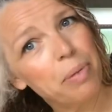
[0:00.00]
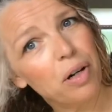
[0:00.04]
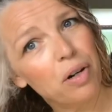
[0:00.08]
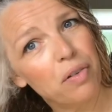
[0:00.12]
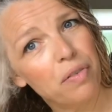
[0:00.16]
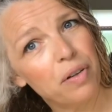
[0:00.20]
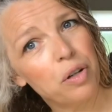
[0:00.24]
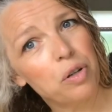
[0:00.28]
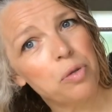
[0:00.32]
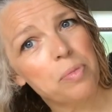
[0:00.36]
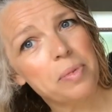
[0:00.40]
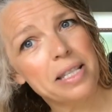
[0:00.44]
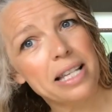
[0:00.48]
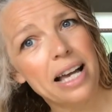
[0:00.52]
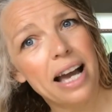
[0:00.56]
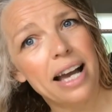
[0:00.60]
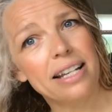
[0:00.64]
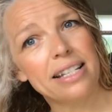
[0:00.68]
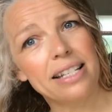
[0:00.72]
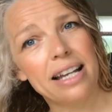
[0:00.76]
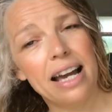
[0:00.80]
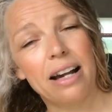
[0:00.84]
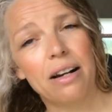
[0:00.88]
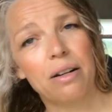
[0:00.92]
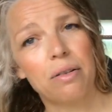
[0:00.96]
bit of it
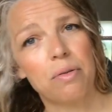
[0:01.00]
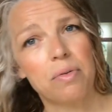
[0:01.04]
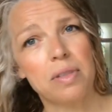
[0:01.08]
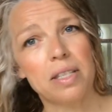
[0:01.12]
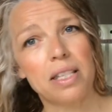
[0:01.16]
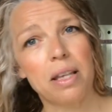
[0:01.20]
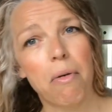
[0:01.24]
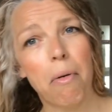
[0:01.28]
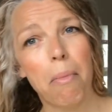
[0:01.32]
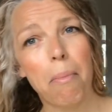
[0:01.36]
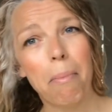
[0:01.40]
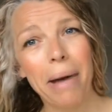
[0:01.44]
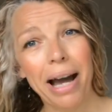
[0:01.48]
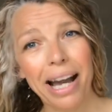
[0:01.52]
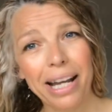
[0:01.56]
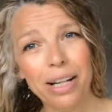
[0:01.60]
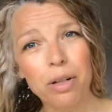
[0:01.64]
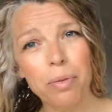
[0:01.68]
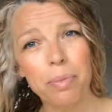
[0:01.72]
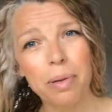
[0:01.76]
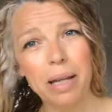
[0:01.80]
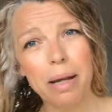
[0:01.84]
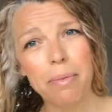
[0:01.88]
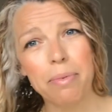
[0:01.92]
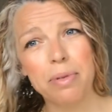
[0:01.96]
upside down, so I might
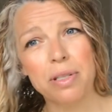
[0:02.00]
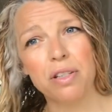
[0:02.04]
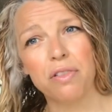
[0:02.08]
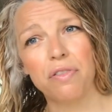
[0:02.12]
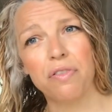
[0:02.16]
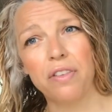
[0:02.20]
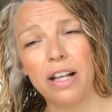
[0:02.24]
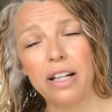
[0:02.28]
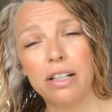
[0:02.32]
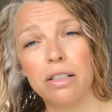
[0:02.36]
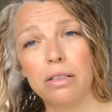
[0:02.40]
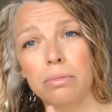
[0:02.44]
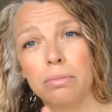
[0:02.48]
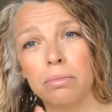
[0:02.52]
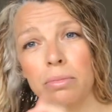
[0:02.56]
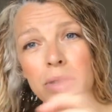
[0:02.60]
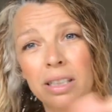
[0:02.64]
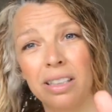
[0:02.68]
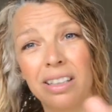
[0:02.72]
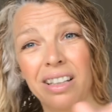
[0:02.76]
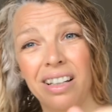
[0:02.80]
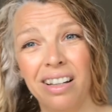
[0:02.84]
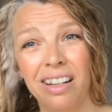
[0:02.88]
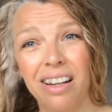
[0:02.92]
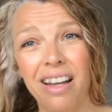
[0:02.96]
not be able to film
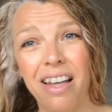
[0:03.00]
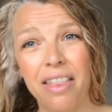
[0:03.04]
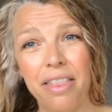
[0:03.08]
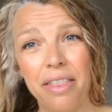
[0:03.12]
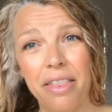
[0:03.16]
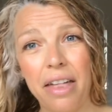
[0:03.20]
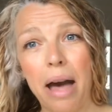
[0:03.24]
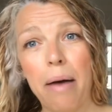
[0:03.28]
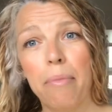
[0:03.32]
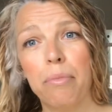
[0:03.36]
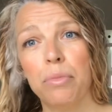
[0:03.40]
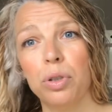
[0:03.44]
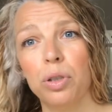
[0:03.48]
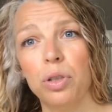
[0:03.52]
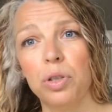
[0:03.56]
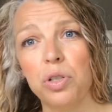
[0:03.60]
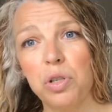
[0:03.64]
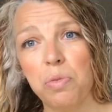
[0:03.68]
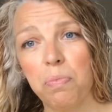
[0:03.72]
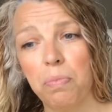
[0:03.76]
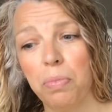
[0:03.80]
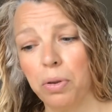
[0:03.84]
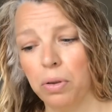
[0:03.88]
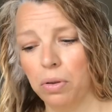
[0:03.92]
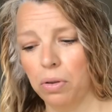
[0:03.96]
that
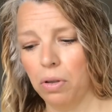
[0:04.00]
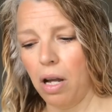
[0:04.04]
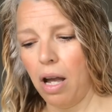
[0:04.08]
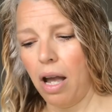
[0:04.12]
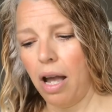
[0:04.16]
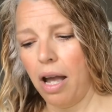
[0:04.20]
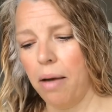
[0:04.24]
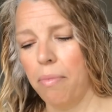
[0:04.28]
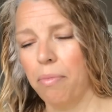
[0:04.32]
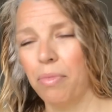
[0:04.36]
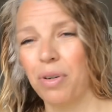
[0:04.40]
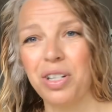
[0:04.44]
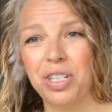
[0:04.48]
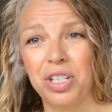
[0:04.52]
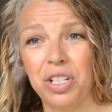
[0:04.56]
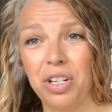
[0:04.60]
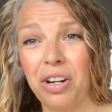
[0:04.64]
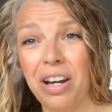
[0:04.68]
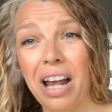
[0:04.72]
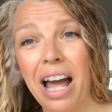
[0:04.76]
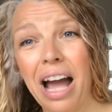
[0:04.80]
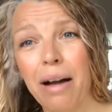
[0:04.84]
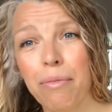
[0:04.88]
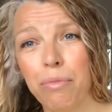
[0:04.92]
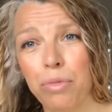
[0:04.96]
much, but um because I
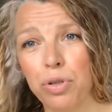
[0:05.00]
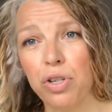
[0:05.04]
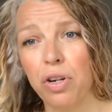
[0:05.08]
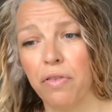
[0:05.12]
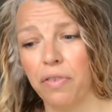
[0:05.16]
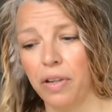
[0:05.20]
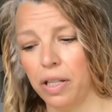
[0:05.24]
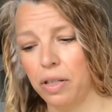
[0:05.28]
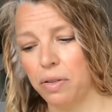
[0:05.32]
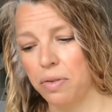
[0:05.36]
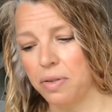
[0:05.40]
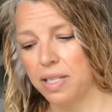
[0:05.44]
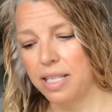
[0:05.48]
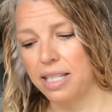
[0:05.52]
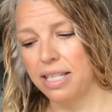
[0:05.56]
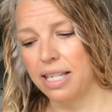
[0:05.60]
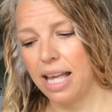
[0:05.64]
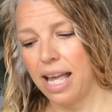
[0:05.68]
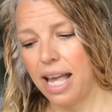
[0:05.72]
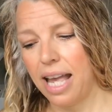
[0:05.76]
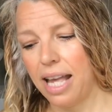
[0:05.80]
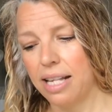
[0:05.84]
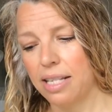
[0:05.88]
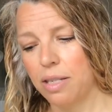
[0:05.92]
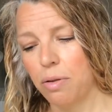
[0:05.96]
don't know how much of it you'll
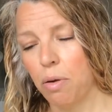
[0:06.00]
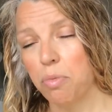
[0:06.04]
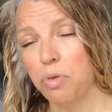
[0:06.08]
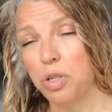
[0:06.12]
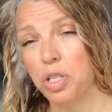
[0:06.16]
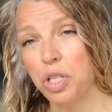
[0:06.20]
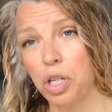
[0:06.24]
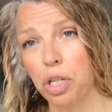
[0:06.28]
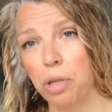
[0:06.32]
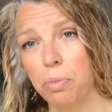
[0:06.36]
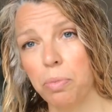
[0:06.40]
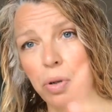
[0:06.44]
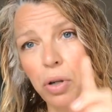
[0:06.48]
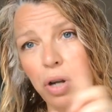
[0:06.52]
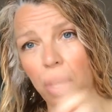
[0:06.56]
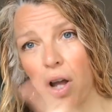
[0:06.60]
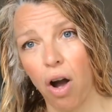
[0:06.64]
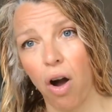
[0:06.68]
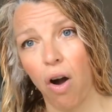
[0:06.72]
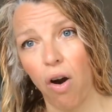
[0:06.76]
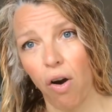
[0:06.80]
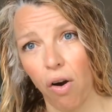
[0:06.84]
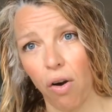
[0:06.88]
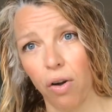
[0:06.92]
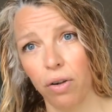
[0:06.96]
see. So I'm just going to put
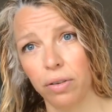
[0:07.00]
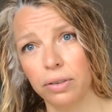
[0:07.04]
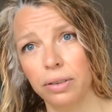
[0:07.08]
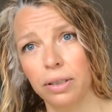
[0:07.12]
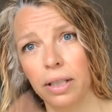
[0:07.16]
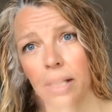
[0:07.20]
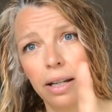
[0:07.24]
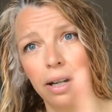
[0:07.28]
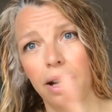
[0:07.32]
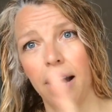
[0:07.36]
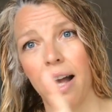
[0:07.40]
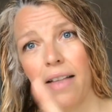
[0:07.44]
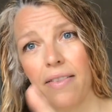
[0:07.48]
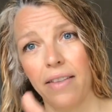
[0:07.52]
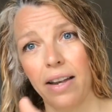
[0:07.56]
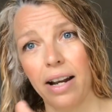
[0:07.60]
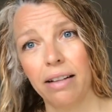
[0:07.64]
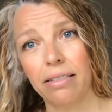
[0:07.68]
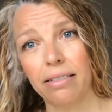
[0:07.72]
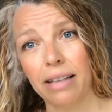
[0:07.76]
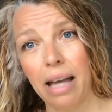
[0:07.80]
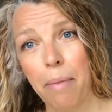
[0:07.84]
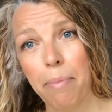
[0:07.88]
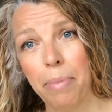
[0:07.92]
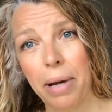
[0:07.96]
it on and then
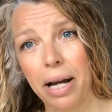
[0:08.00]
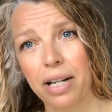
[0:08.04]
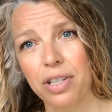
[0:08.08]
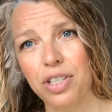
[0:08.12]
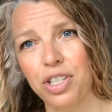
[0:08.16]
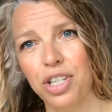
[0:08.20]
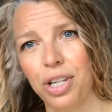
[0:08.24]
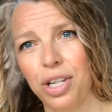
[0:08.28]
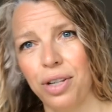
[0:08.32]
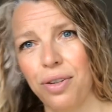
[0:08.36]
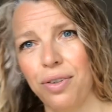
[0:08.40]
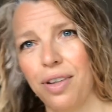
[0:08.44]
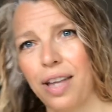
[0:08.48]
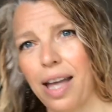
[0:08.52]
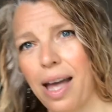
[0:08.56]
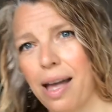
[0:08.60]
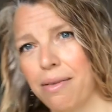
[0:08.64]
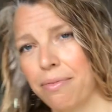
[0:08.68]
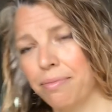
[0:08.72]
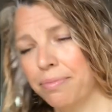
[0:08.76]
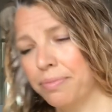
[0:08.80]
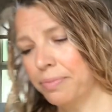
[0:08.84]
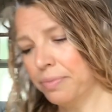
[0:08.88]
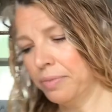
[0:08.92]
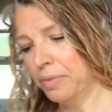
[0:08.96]
I'll get back to
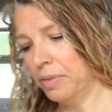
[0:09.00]
you.